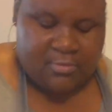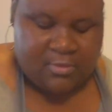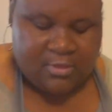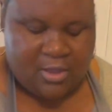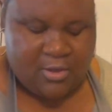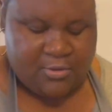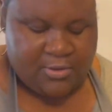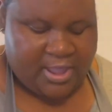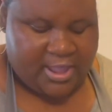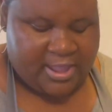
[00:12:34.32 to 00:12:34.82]

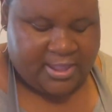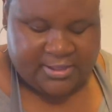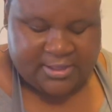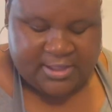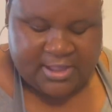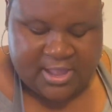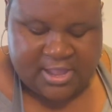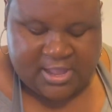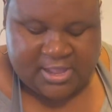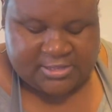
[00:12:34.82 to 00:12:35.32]
Okay,
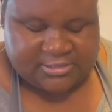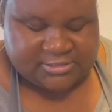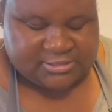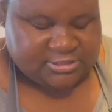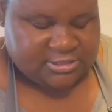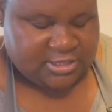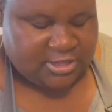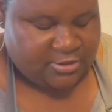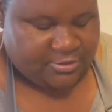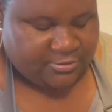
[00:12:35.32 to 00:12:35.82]

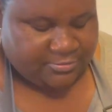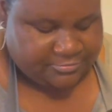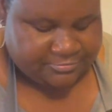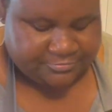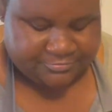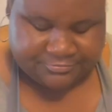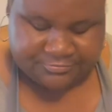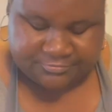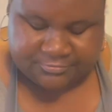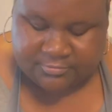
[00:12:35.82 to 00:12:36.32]
so
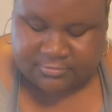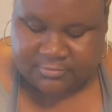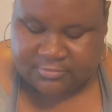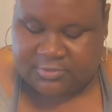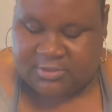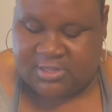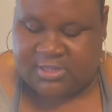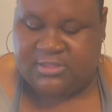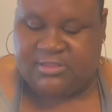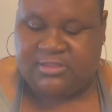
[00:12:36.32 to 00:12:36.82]

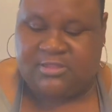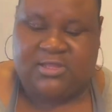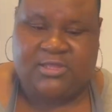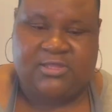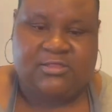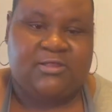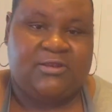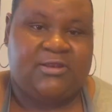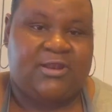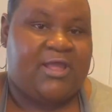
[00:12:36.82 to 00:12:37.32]
this
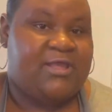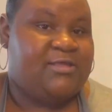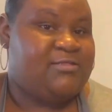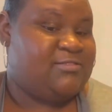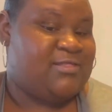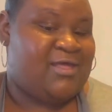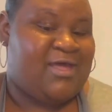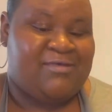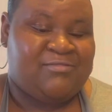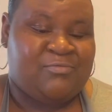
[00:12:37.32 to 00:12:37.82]
is a nice
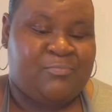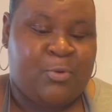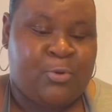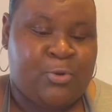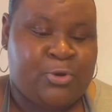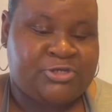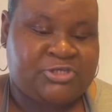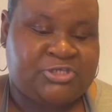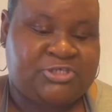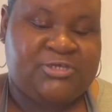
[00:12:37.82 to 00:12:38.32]
sized
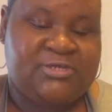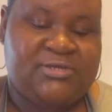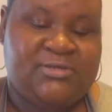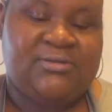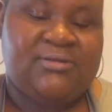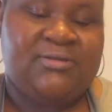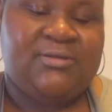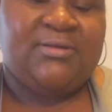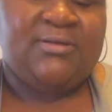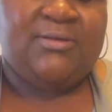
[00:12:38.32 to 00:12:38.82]
portion.